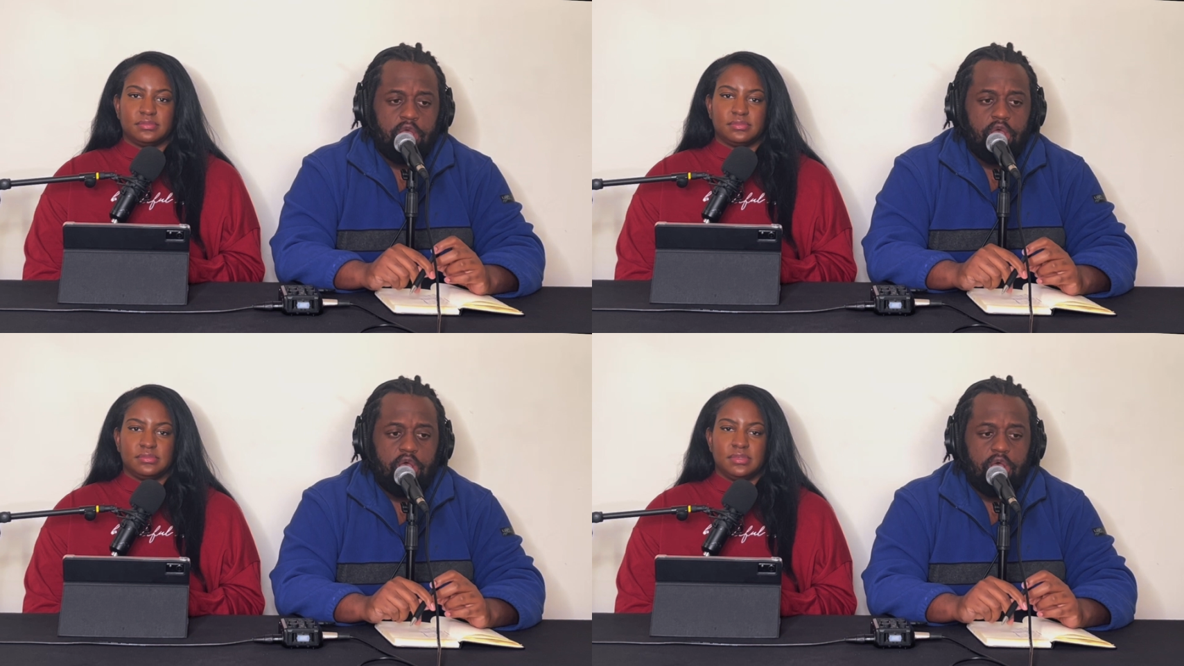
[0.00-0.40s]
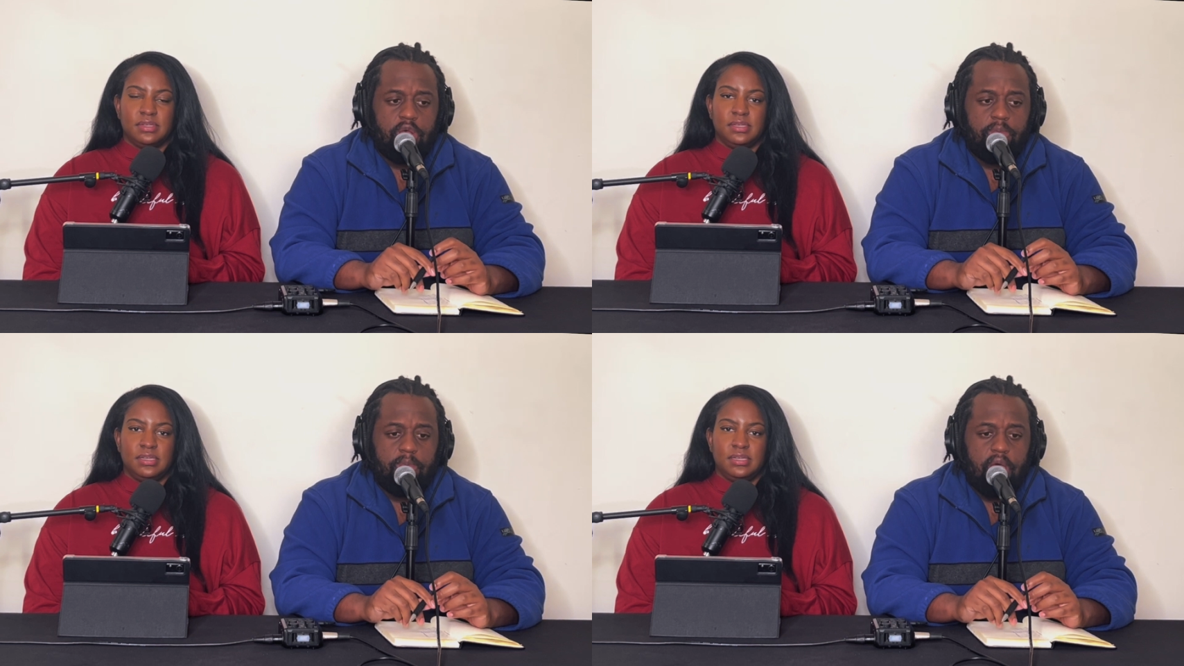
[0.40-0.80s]

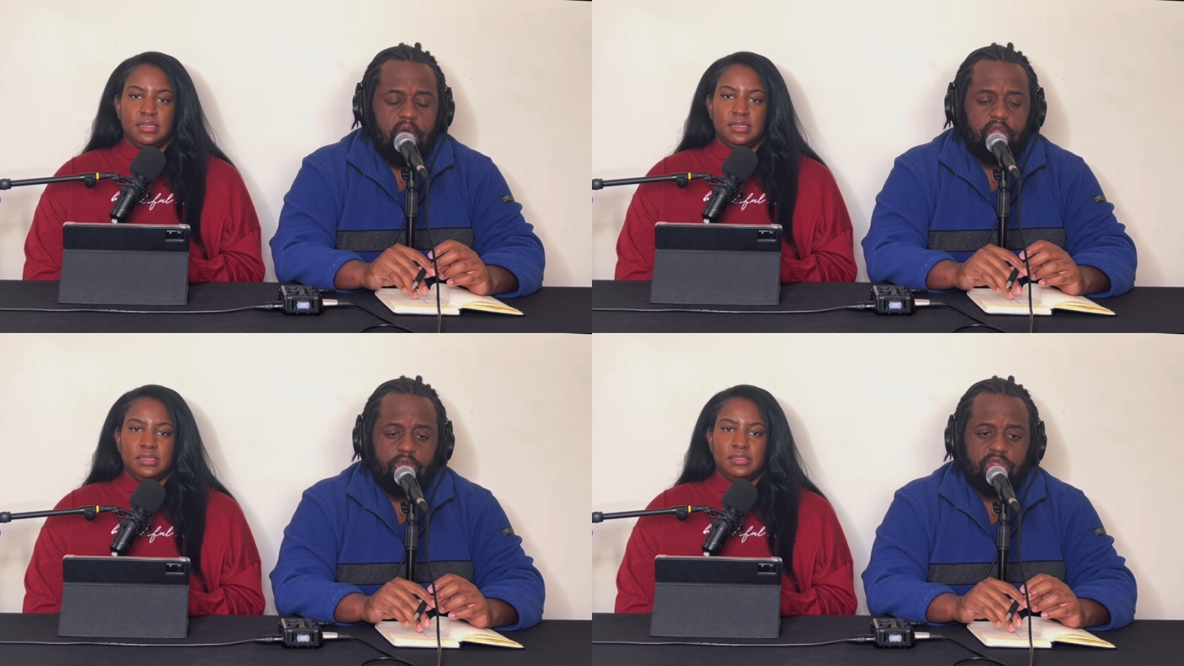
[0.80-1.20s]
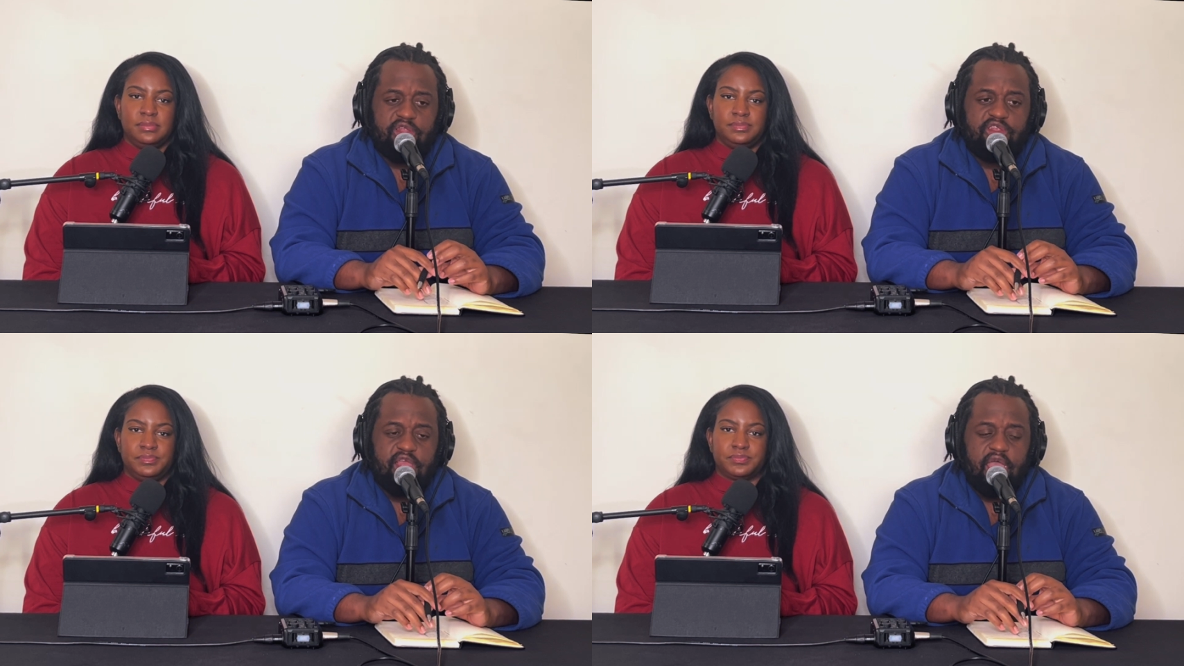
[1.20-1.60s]
Speaker 1: Um, I don't think
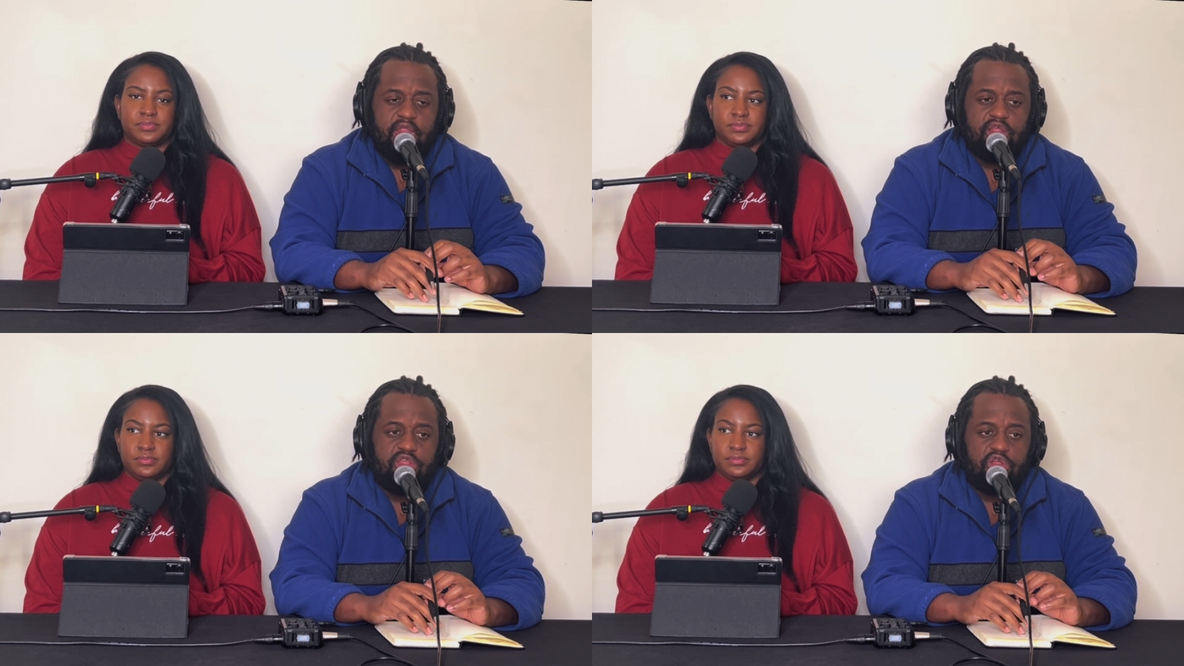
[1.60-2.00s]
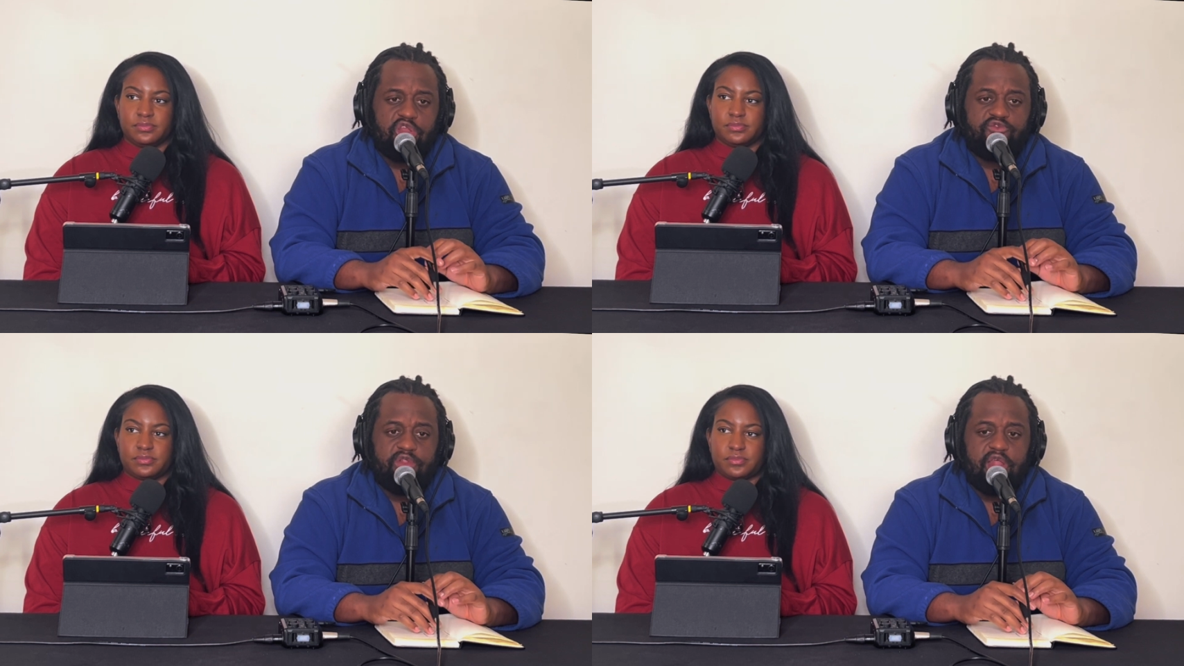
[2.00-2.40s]
she had a
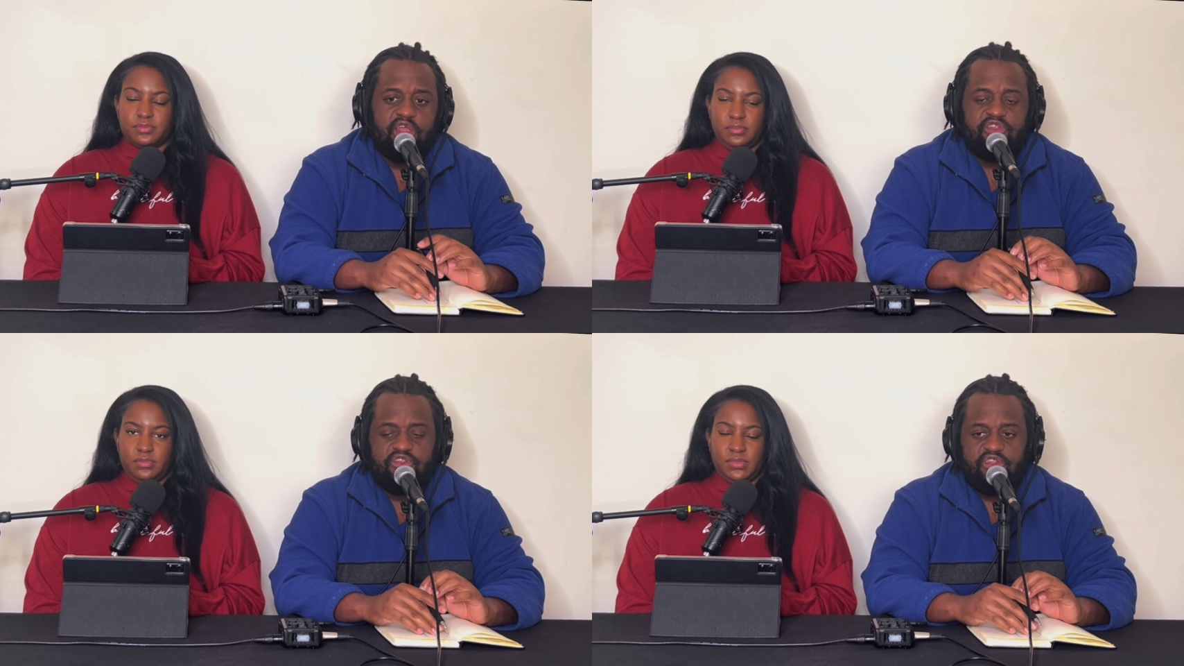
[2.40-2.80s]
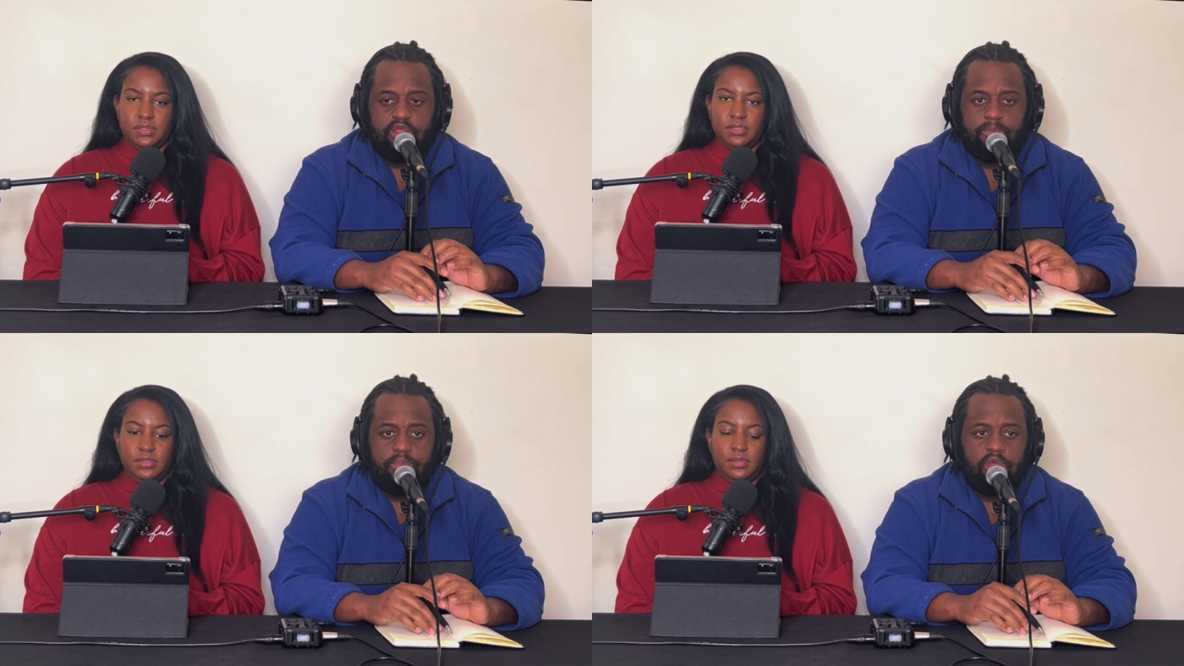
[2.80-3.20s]
serious
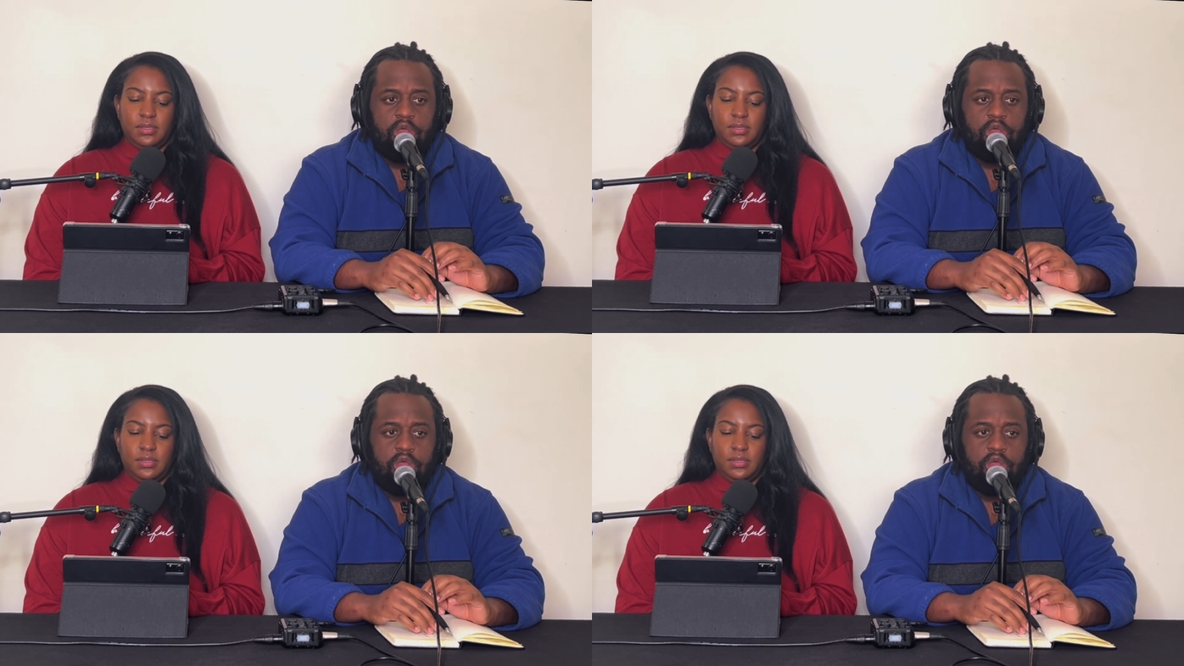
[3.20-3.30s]
relationship